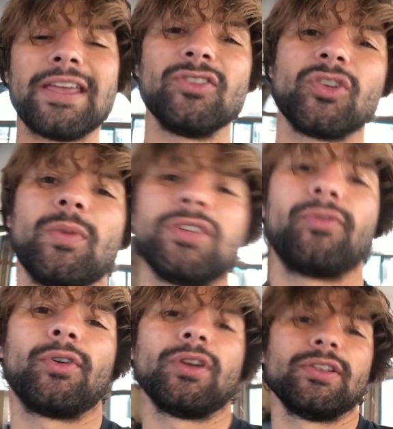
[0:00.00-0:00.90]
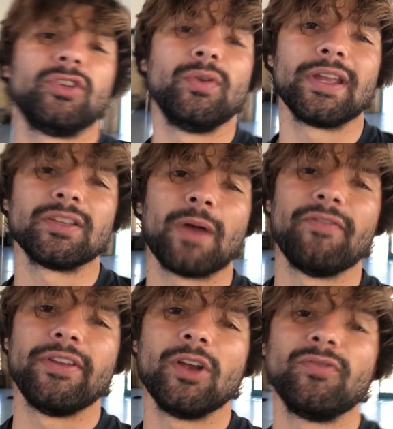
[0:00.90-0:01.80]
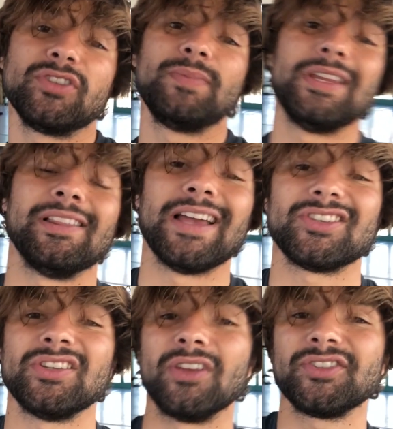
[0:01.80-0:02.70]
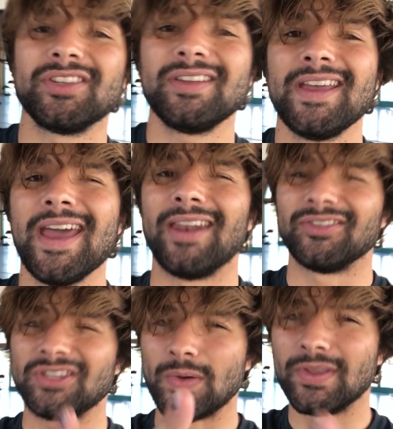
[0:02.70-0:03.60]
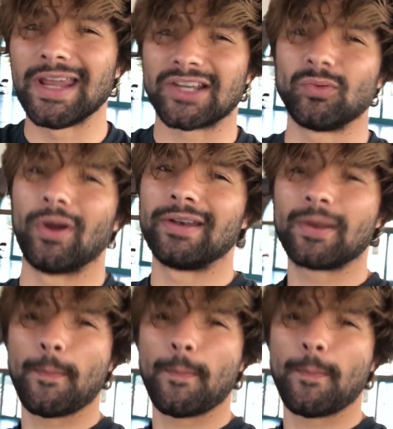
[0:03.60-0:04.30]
you so much for tuning into my video. This has been Elisha Nelson, and I'll see you in the next one.